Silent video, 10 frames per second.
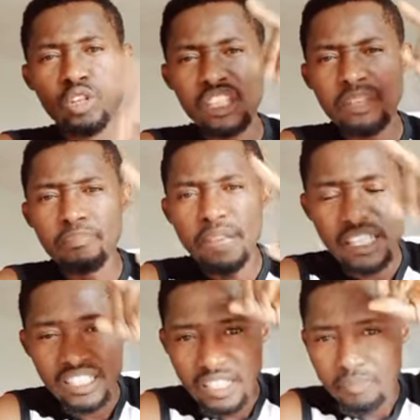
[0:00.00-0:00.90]
Nothing
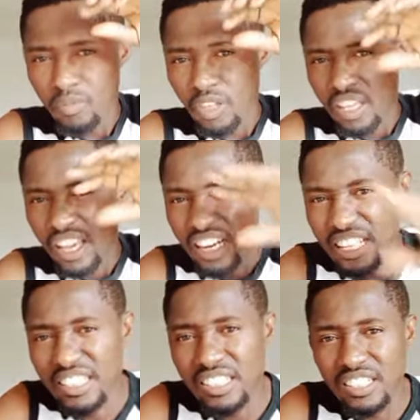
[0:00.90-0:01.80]
make a
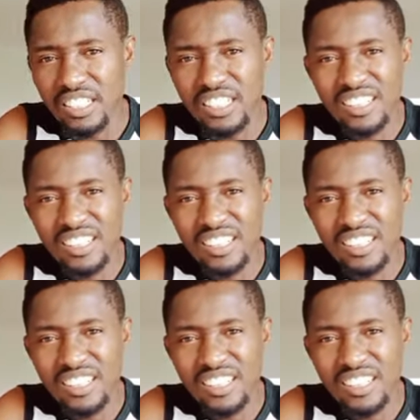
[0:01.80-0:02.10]
lady